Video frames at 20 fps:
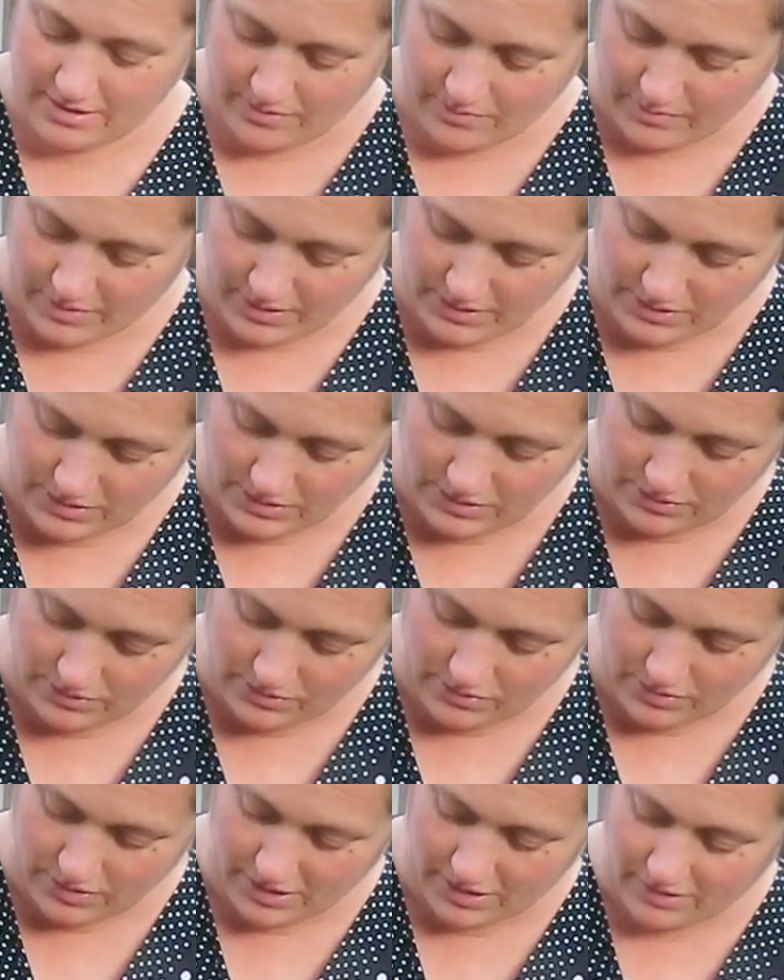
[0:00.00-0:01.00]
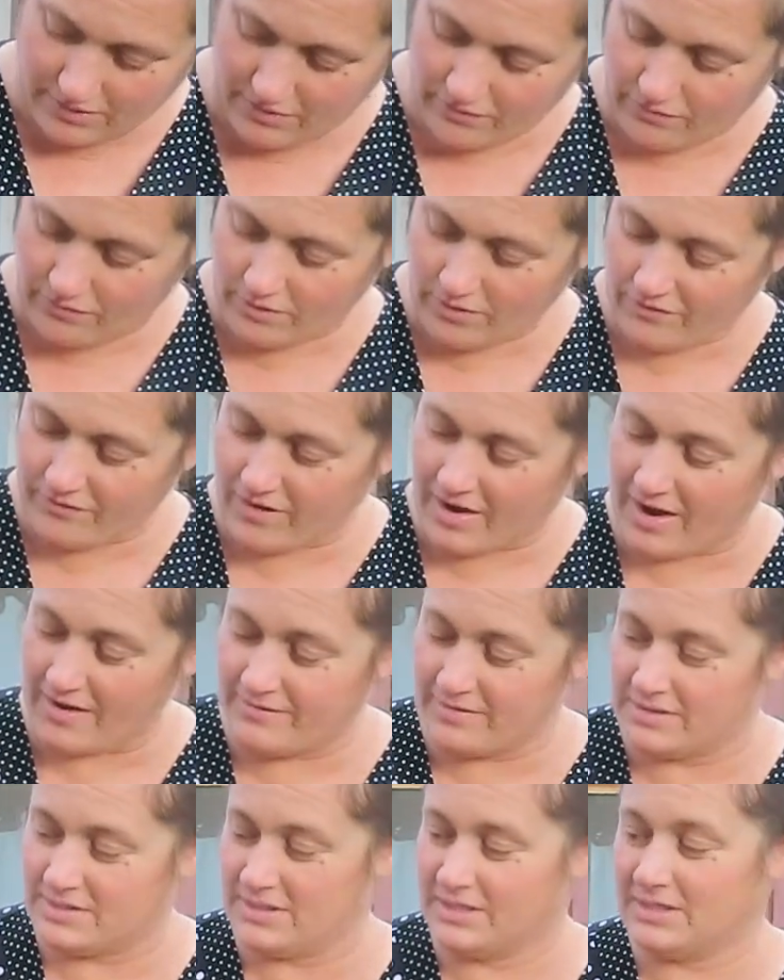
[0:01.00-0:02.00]
1, 2, 3, 4,
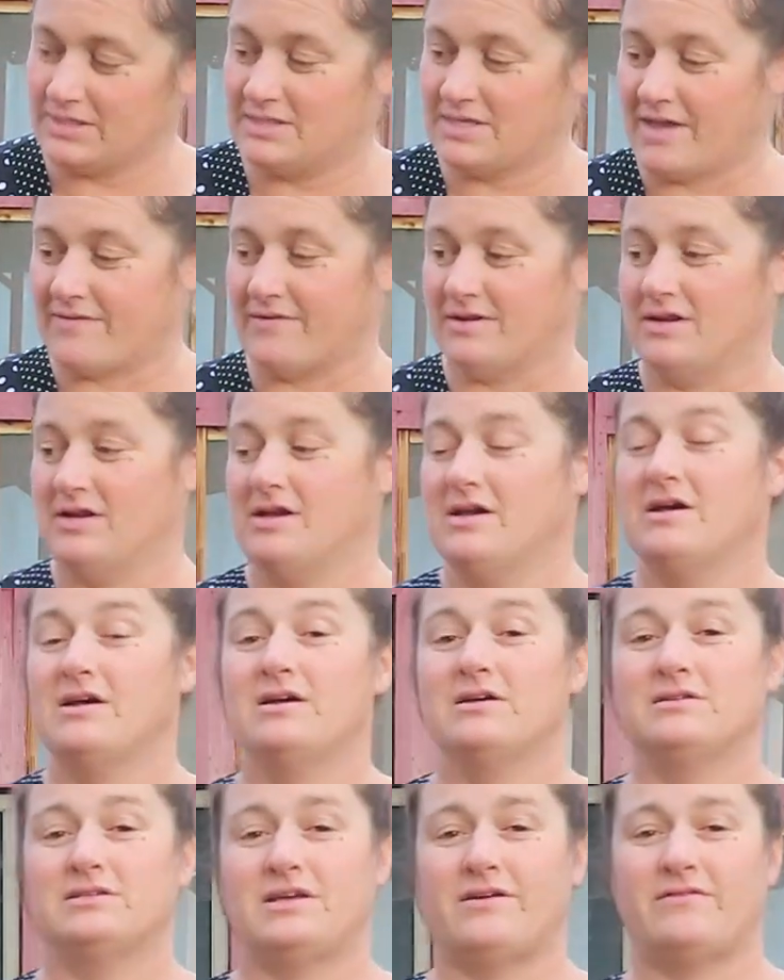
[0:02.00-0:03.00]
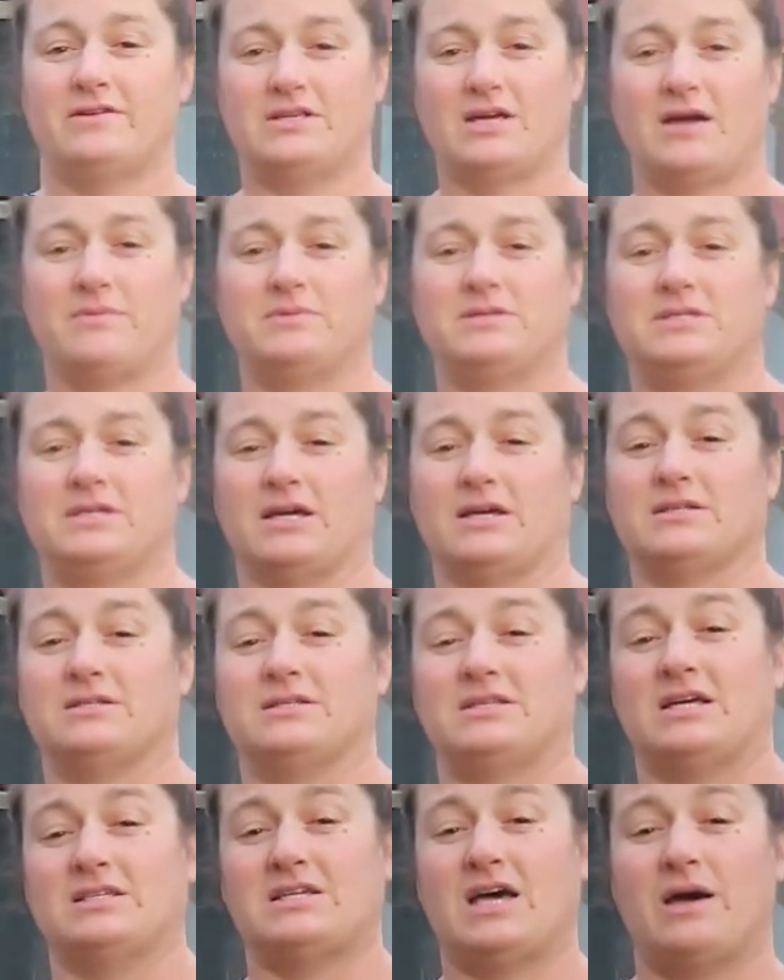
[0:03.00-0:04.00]
5, 6, 7. 7 times 6.
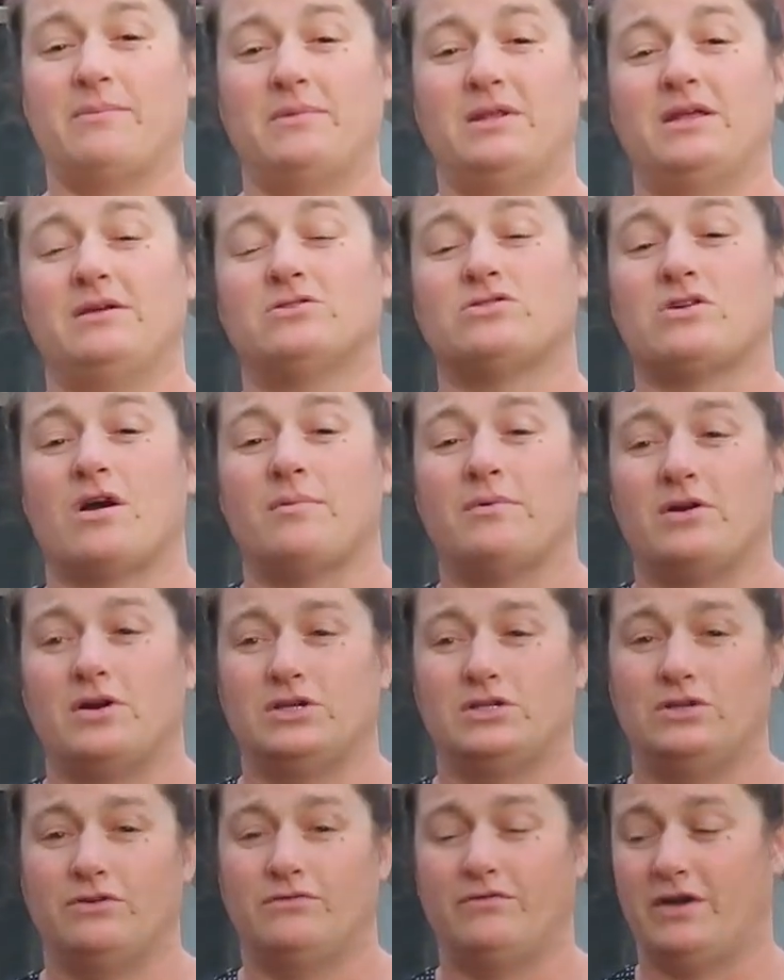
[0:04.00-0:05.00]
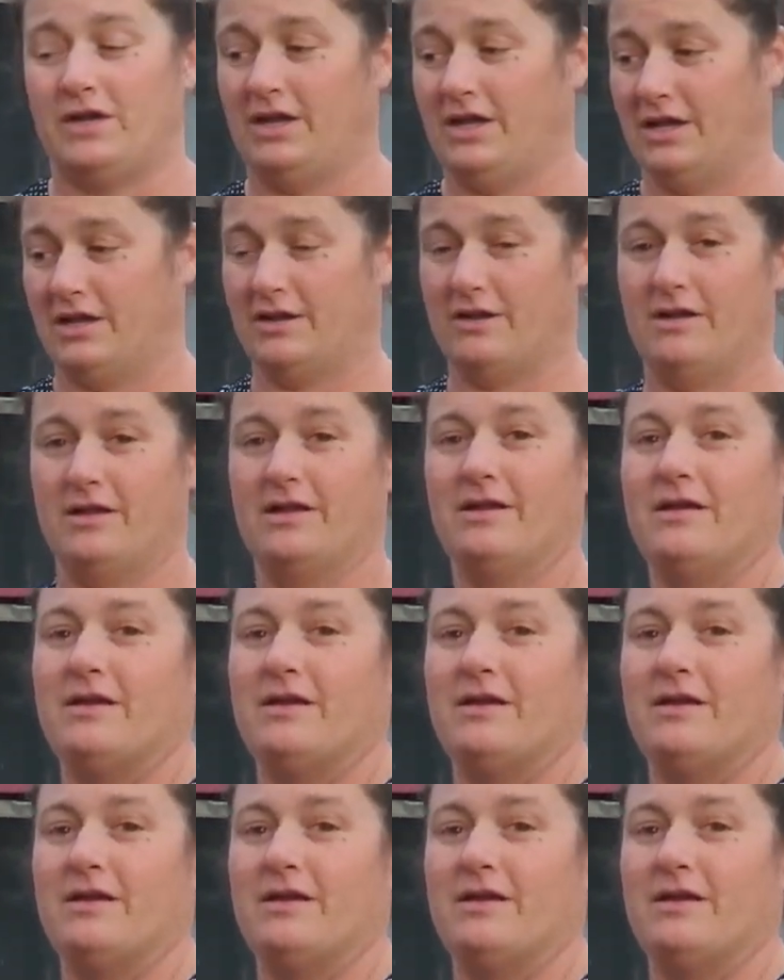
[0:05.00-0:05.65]
That's how many strawberries you fit in